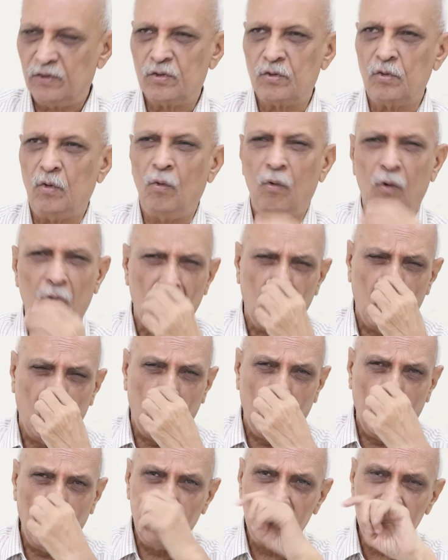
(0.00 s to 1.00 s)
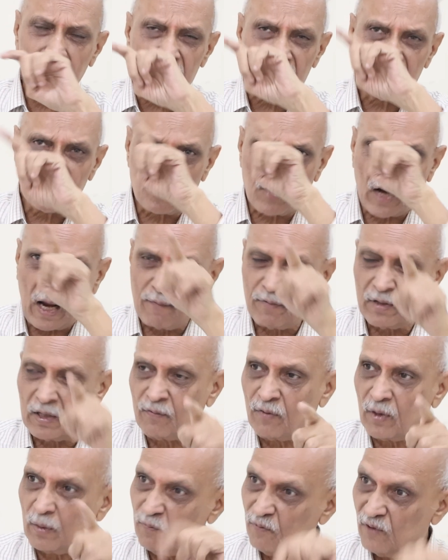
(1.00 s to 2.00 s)
So all this
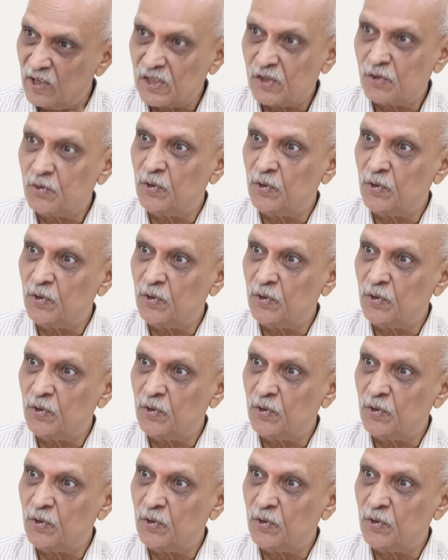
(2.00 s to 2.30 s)
traffic from west